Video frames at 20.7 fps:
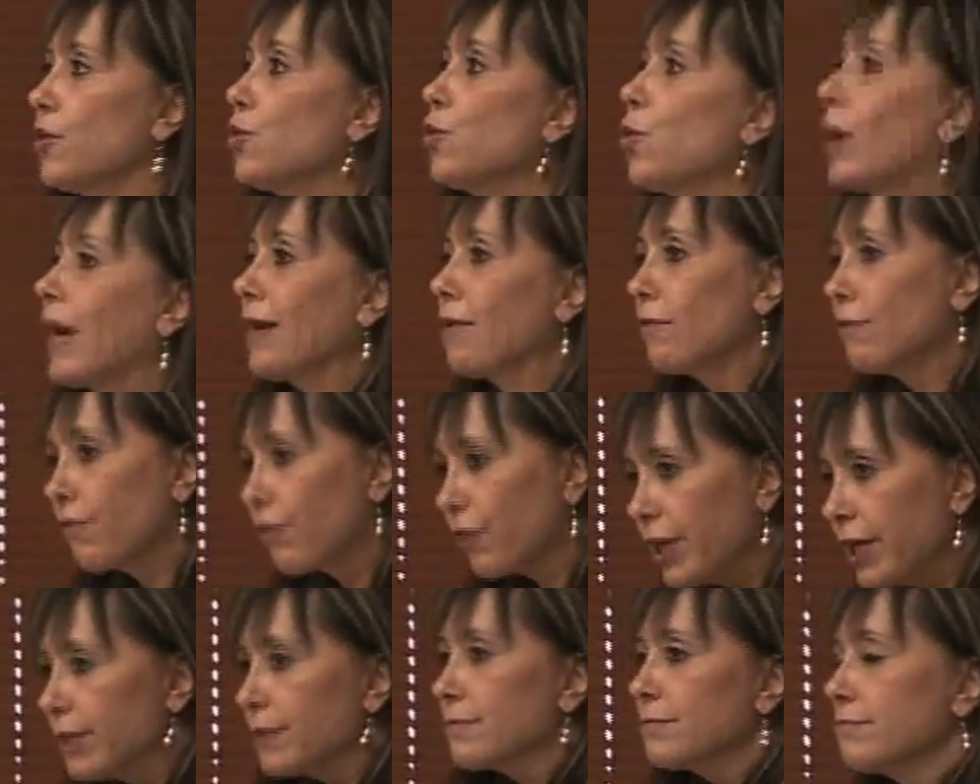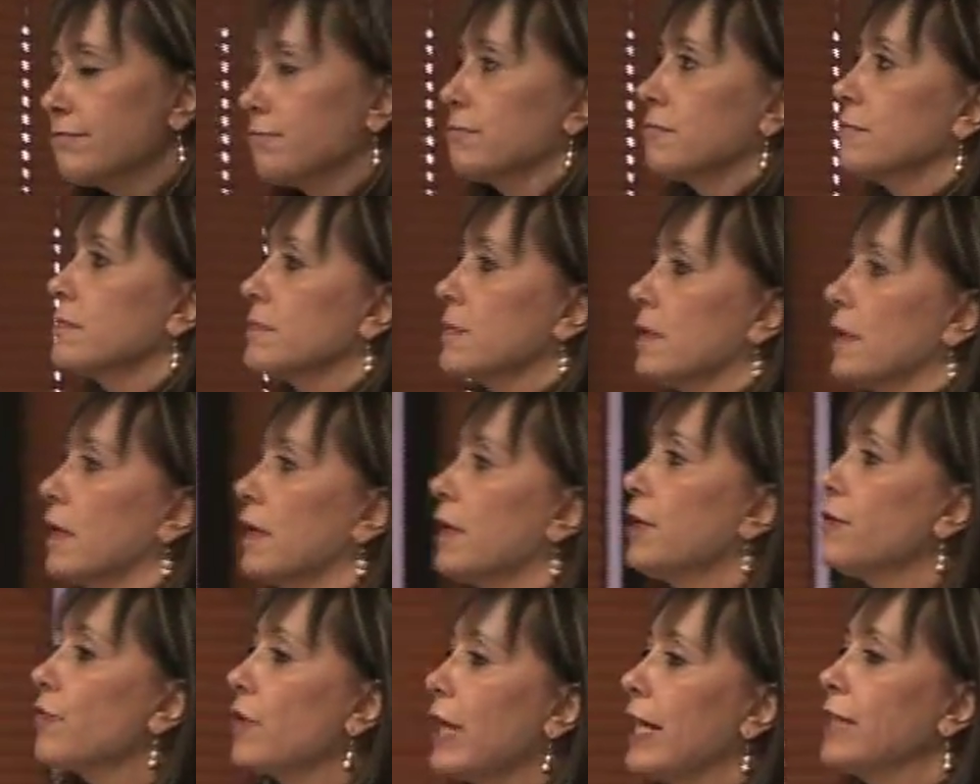you can read
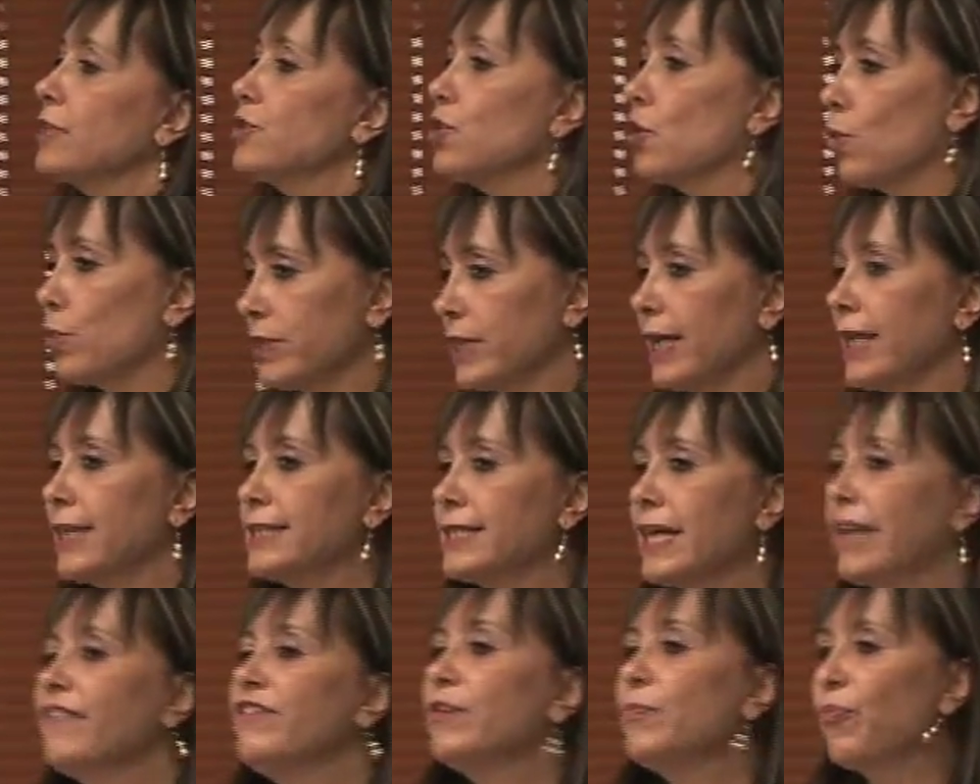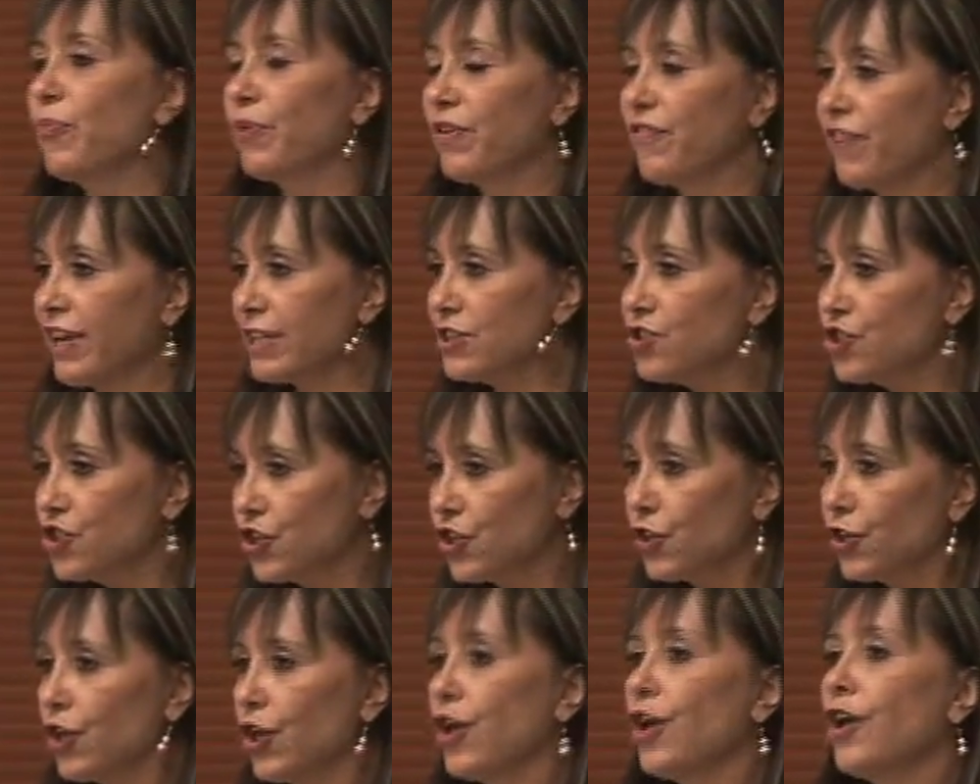in relation with HIV
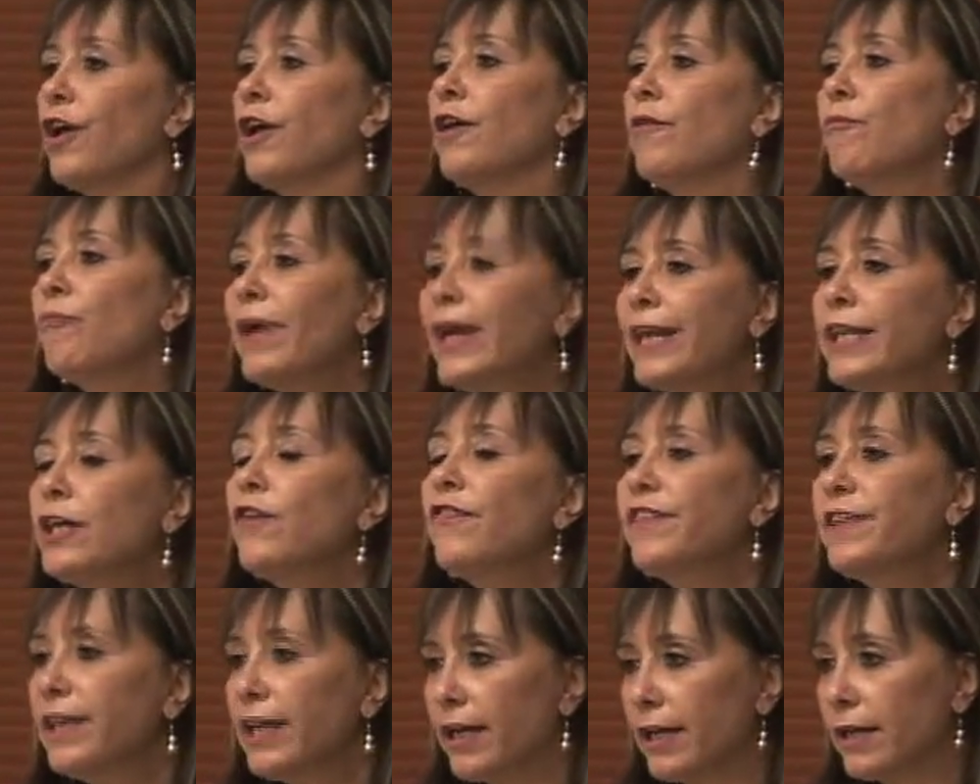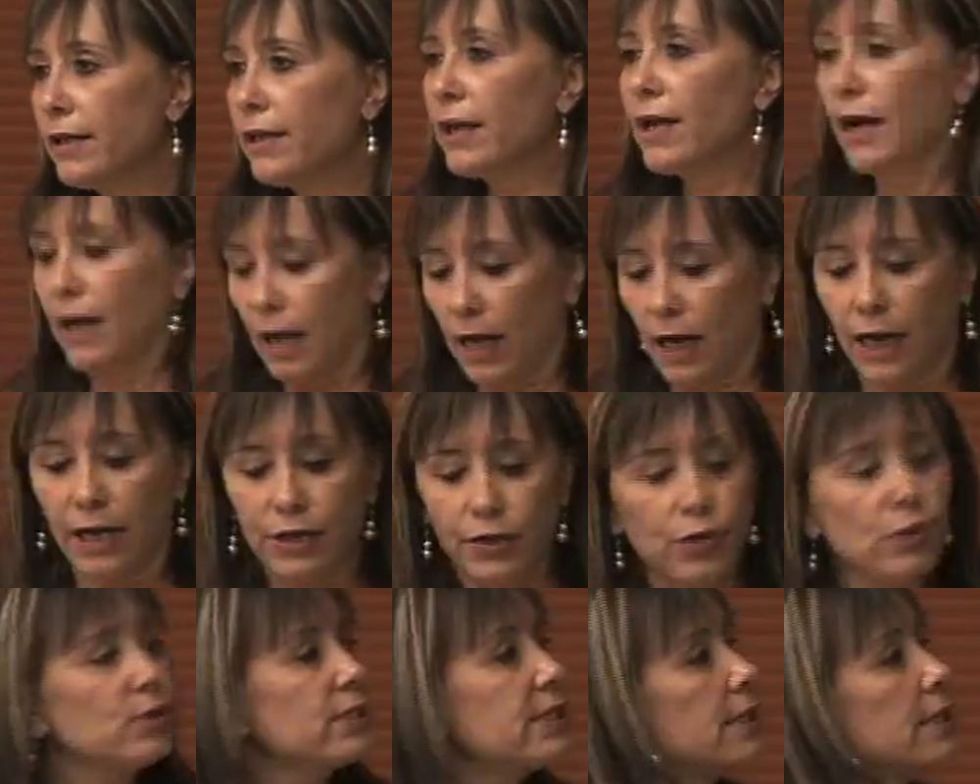prevention, many of them are
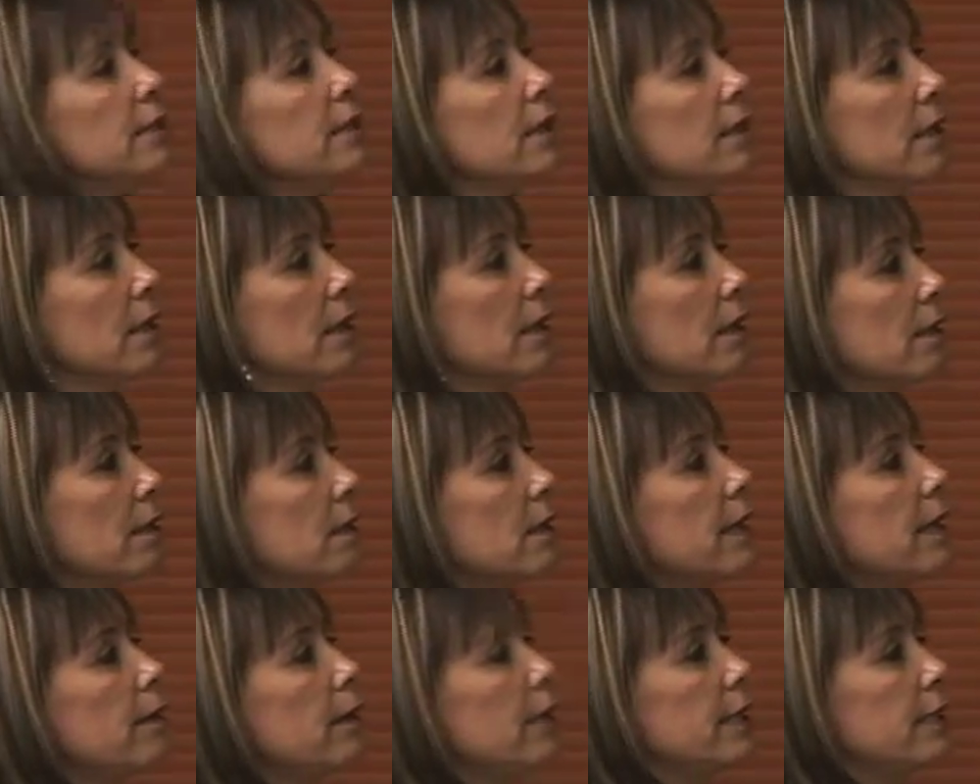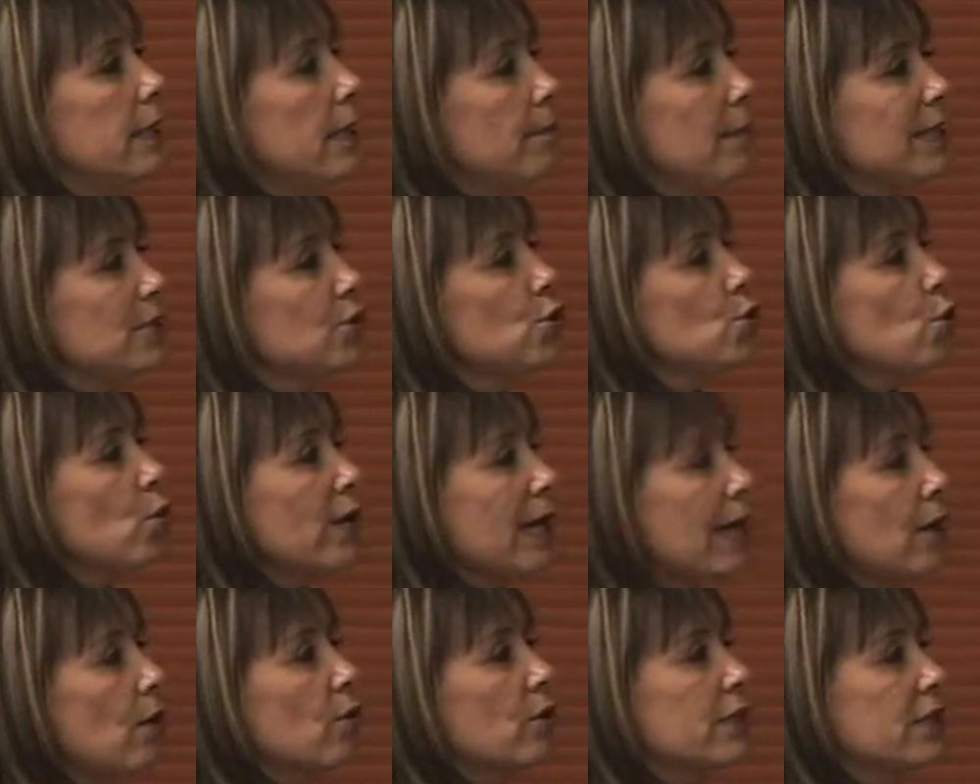using the, the
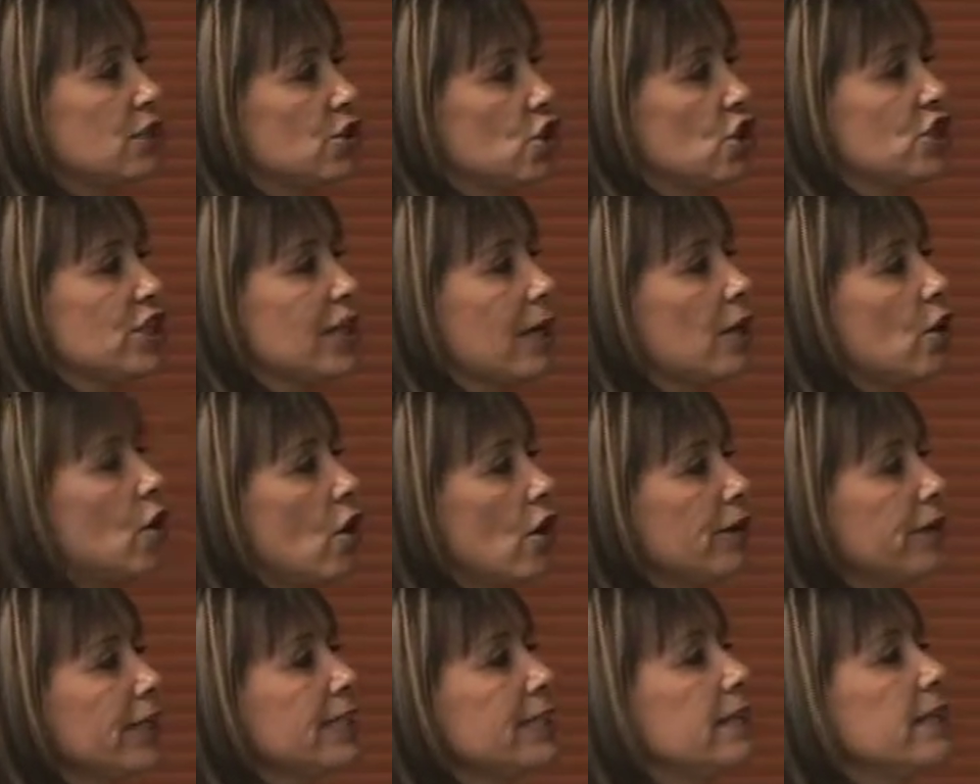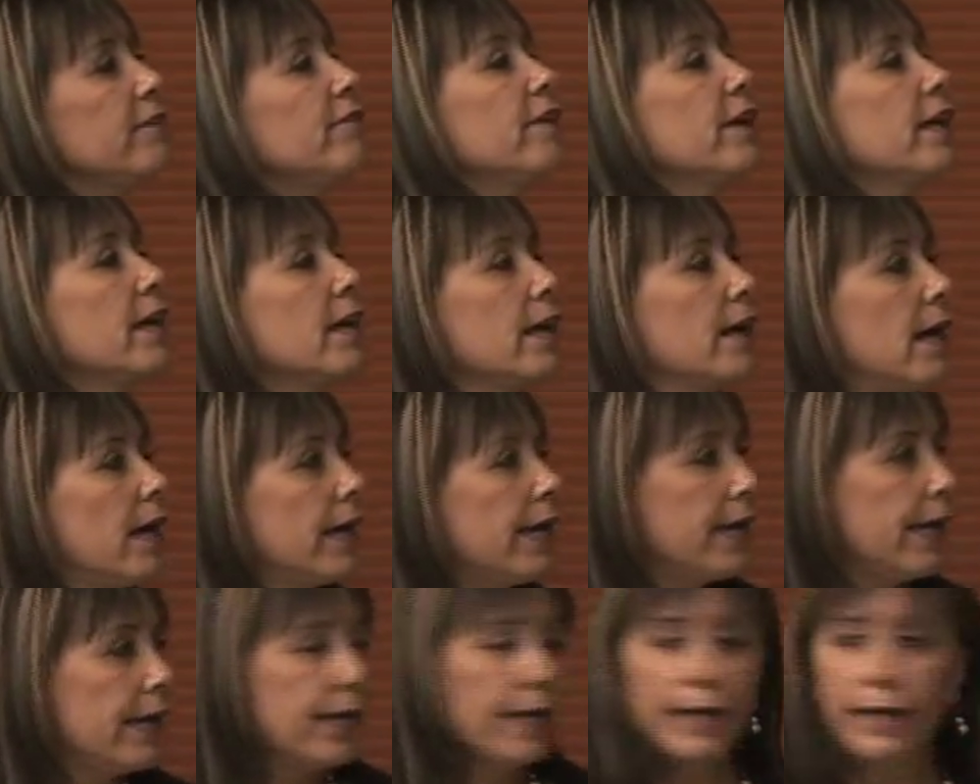Bandura or the social cognitive
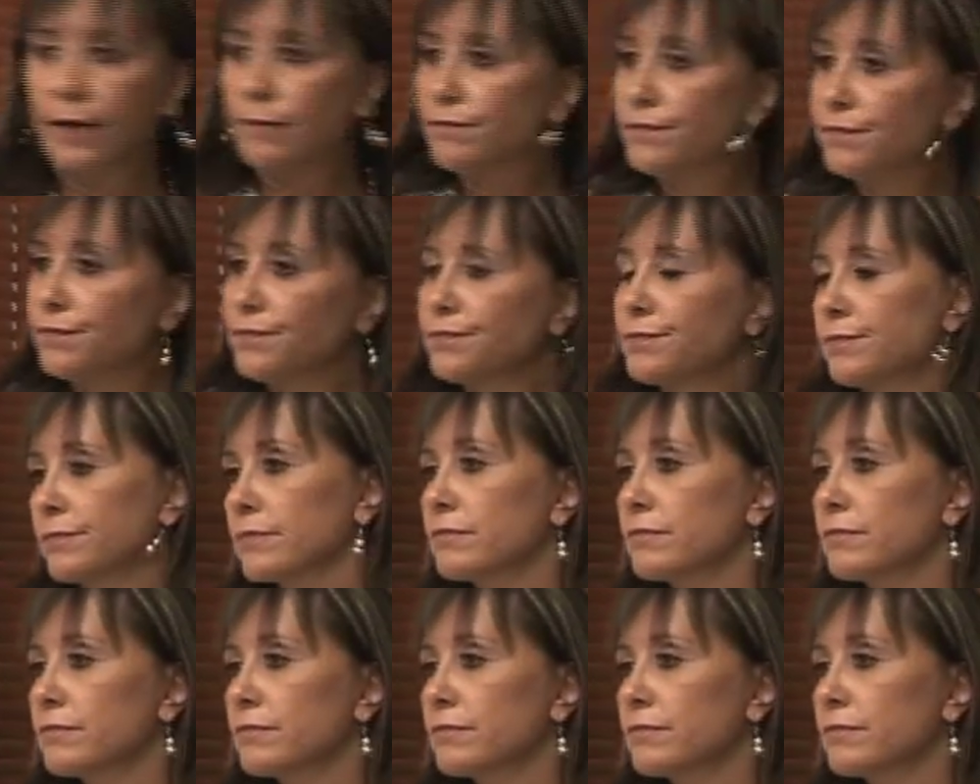um,